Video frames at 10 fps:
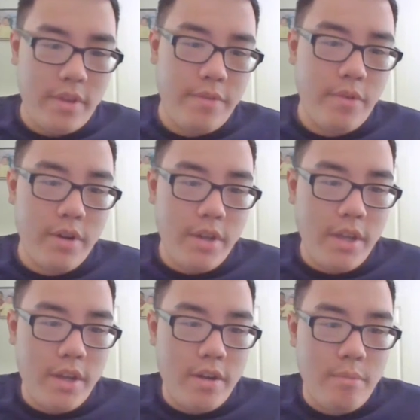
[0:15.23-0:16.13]
you want to
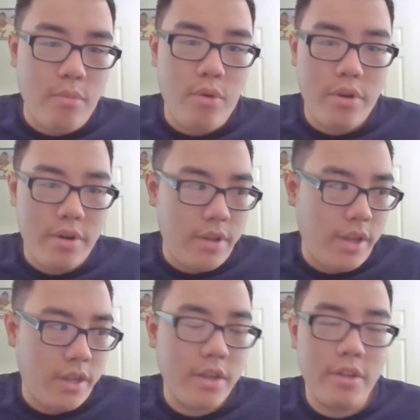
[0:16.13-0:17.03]
hear more
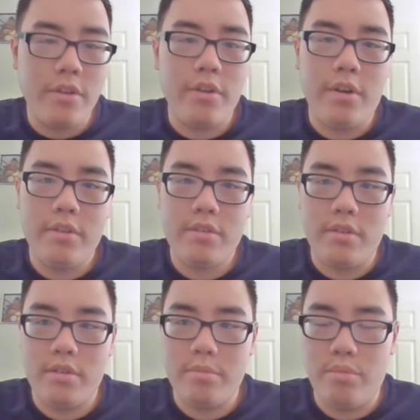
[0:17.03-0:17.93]
like Nickelodeon All
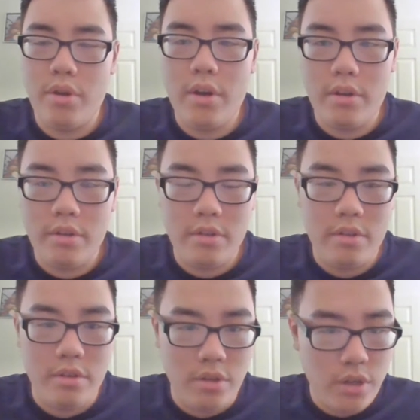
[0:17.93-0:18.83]
Stars Brawl
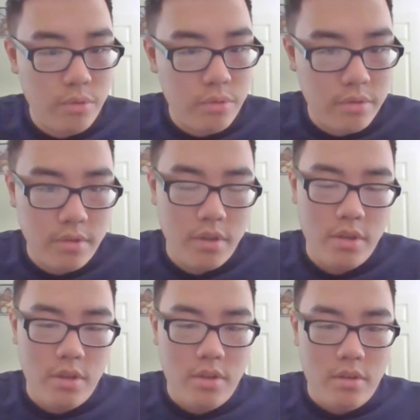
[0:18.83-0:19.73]
news,
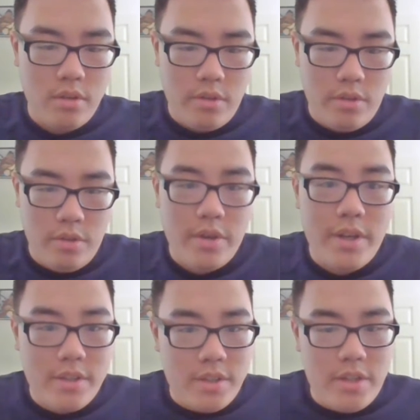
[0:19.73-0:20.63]
you
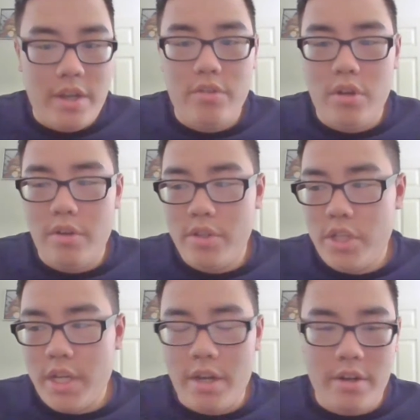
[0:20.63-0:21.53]
guys can actually always
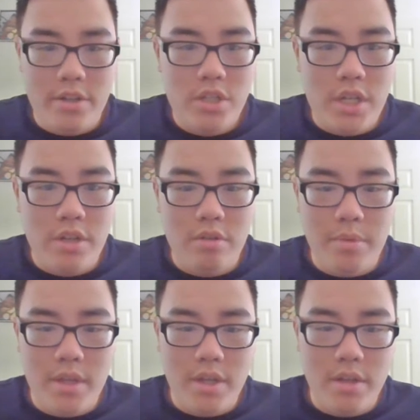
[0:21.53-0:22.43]
check on this channel
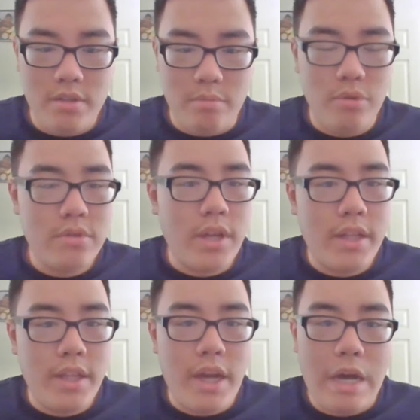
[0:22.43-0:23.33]
because most
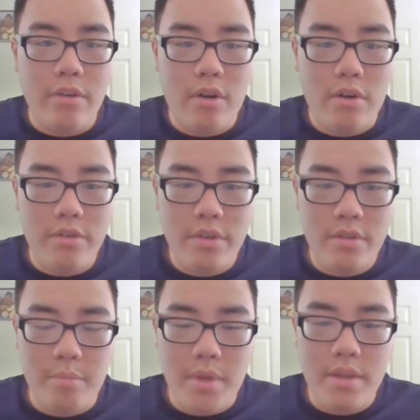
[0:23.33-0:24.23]
likely I'll
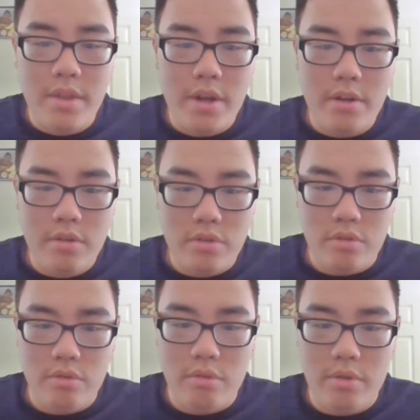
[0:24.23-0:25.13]
always be there
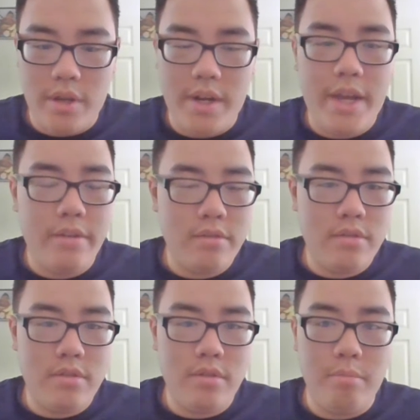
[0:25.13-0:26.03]
to
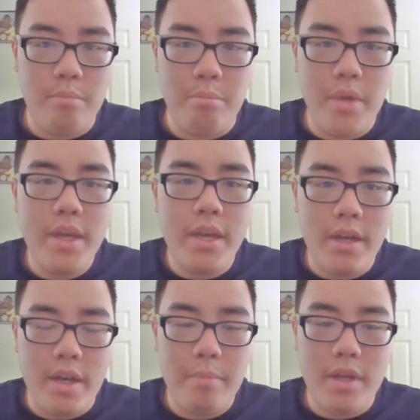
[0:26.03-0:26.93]
announce big
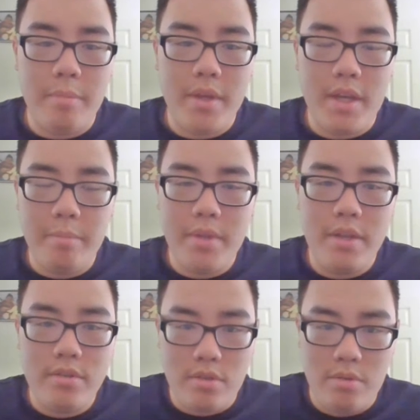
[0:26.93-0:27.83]
upcoming
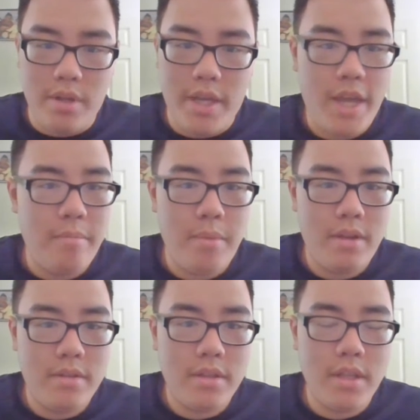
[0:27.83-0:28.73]
updates to the game
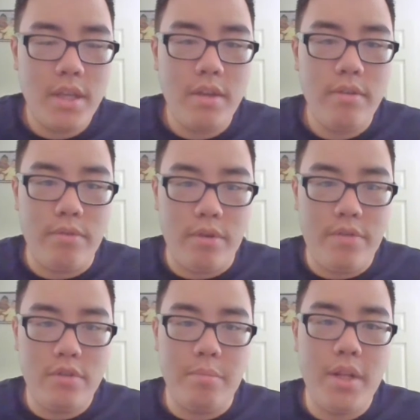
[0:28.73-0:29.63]
basically for the
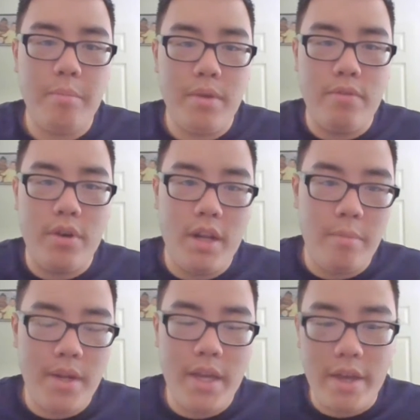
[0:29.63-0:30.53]
first minute before
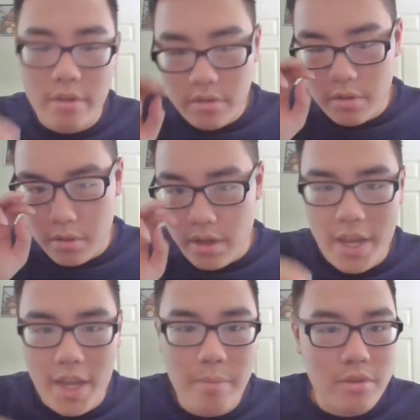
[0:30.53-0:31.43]
anybody else.
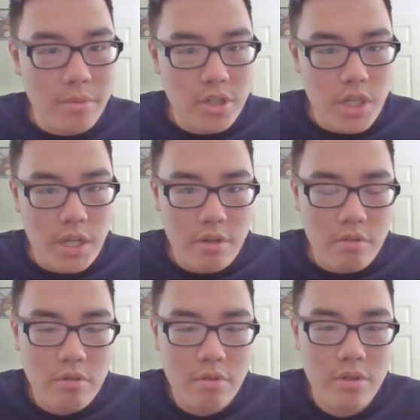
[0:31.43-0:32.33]
I am a small
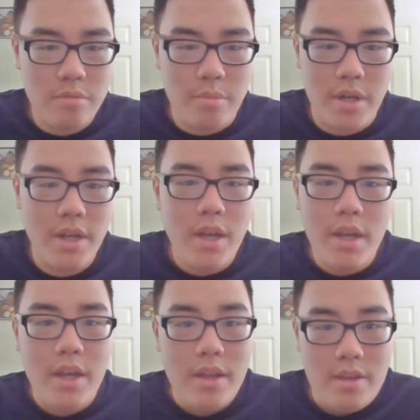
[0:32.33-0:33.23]
channel, of course, but
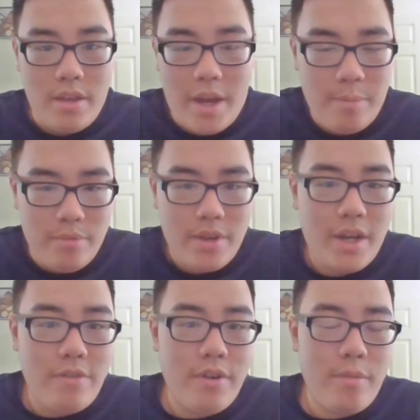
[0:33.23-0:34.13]
I'm
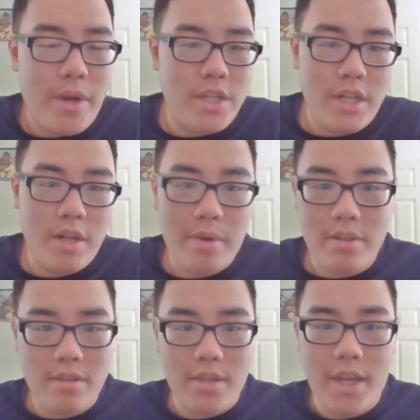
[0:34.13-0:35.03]
kind of very passionate
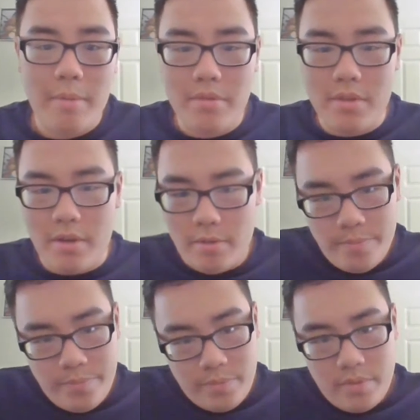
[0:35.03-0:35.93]
about this game, so